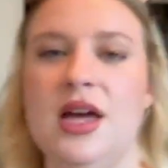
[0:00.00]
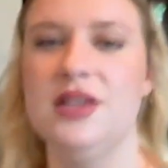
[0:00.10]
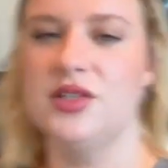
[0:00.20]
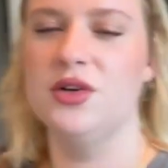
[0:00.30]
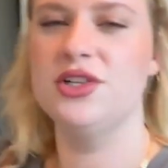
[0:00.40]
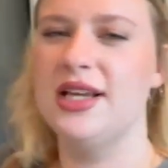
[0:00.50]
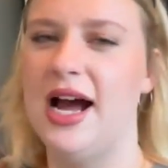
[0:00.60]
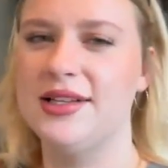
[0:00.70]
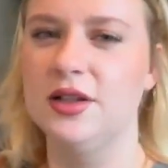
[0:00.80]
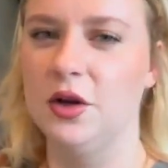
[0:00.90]
So it just
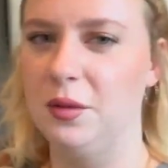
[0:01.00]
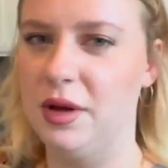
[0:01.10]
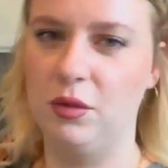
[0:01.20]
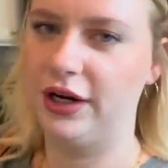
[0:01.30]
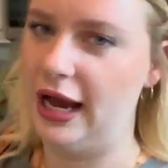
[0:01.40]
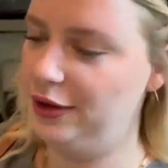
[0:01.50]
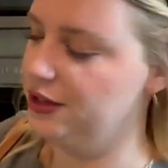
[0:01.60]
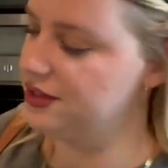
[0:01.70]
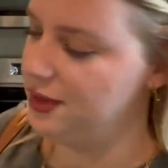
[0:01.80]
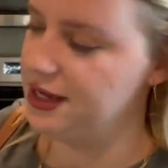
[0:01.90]
adds a little bit more counter
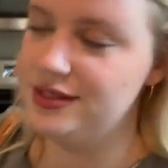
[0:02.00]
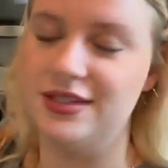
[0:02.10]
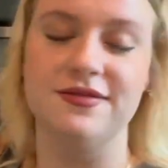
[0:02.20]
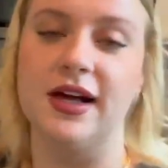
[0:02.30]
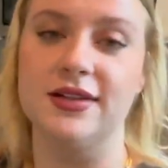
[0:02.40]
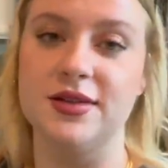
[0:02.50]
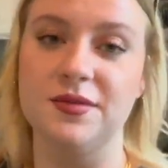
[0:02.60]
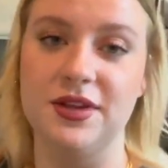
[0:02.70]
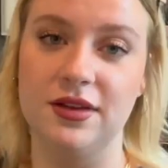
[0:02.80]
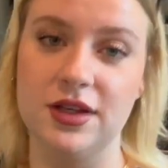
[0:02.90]
space if that's
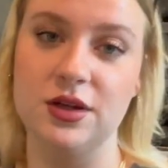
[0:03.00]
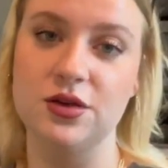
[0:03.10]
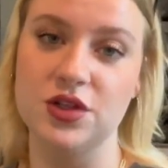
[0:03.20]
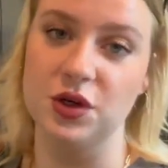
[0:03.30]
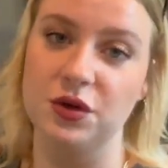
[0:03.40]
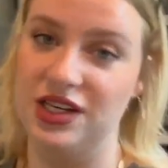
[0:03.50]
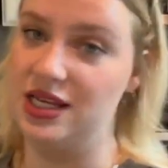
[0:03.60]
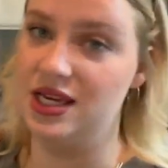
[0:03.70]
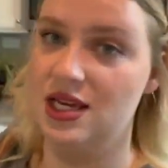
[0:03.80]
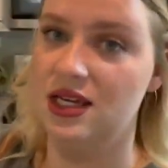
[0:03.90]
something that you do
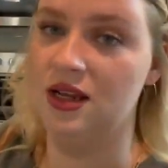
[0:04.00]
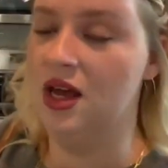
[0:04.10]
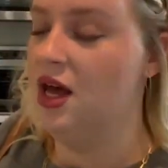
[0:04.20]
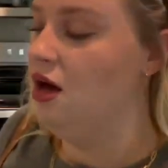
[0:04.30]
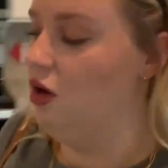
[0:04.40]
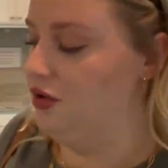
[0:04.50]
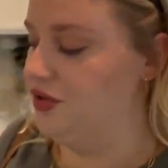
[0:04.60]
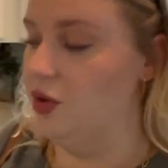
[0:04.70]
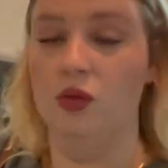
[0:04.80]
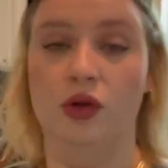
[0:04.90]
need.
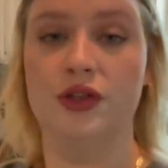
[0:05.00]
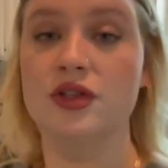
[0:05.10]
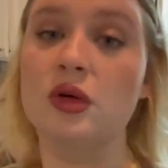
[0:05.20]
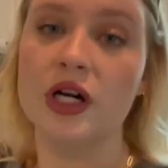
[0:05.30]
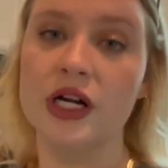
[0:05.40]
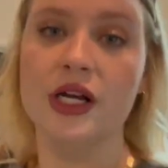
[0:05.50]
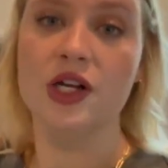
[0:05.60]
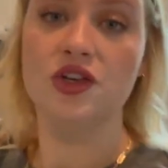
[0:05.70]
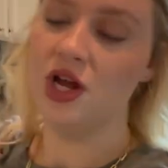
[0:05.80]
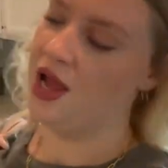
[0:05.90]
Also more
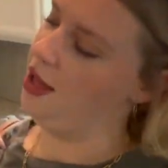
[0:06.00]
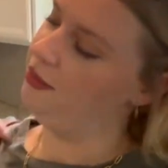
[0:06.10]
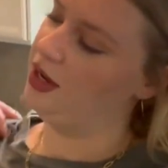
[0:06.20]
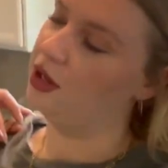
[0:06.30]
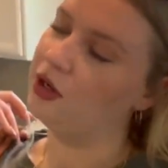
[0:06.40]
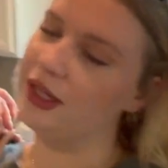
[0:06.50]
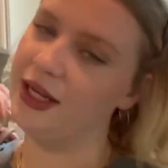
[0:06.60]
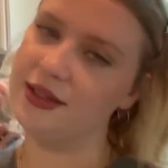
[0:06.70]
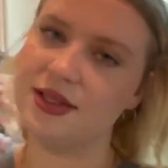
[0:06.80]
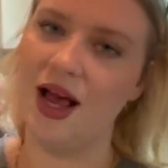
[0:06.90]
storage, and then it
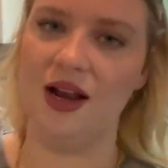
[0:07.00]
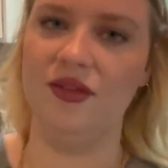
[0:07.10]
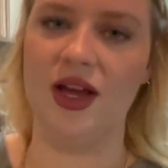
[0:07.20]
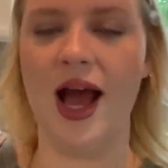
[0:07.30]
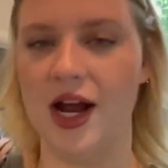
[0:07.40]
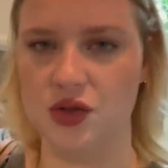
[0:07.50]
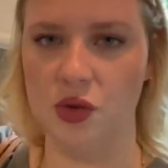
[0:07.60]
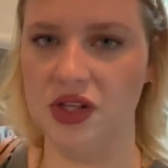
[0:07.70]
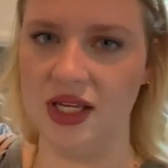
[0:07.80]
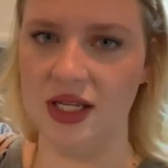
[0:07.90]
creates kind of a
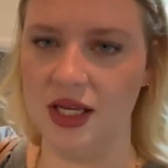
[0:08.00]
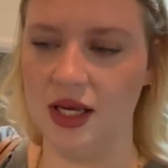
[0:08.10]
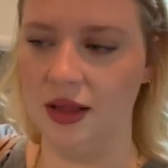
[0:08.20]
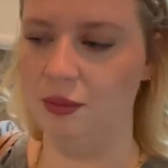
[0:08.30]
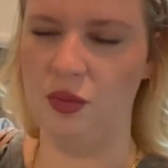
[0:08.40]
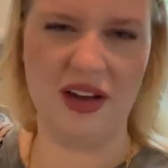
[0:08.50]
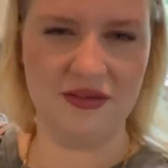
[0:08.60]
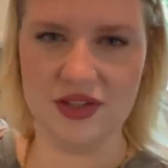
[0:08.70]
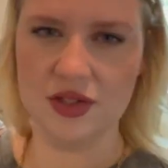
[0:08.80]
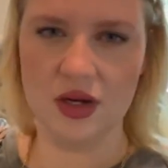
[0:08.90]
casual eating
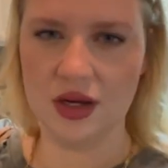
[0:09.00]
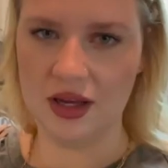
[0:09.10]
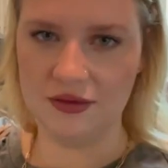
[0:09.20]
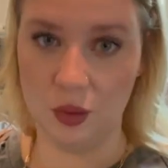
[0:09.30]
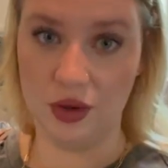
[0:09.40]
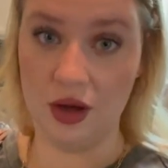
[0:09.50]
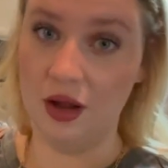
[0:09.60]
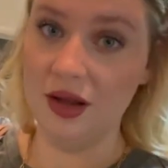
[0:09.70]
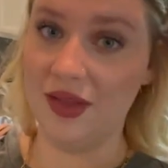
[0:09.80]
breakfast nook, if you wanna call it